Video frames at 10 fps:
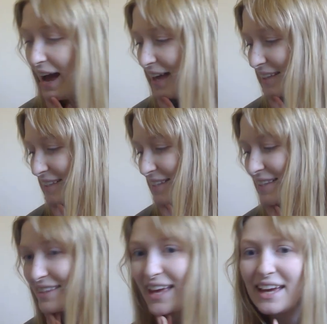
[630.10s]
and
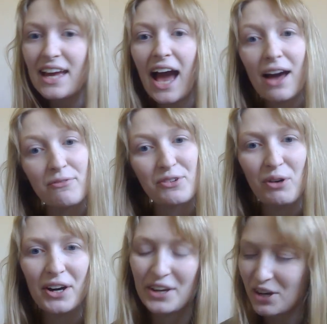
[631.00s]
they have
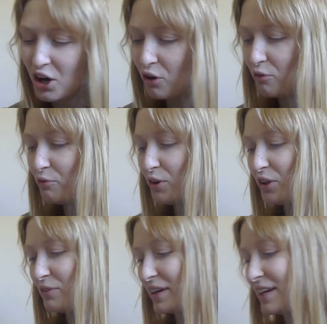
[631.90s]
quite a cult
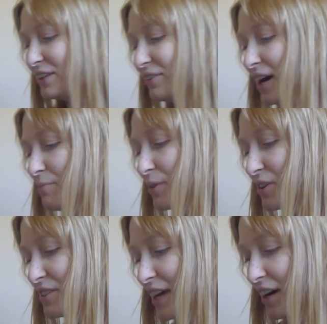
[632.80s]
following in a way
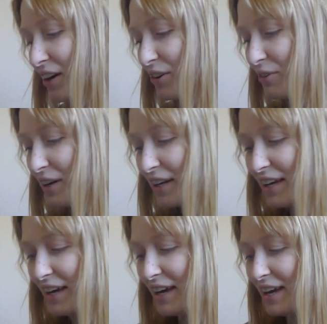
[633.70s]
because they are
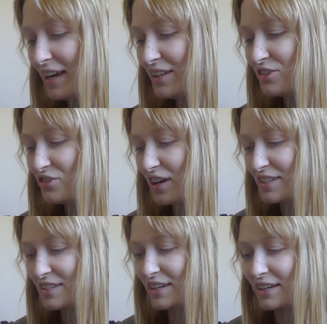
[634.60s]
quite
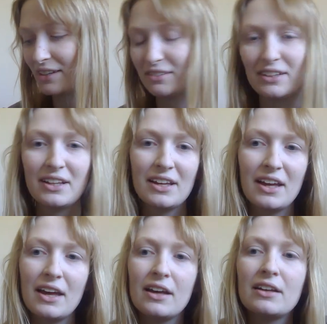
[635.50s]
interesting.
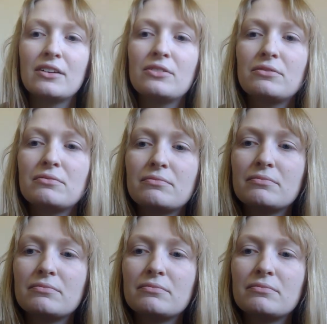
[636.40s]
Oh.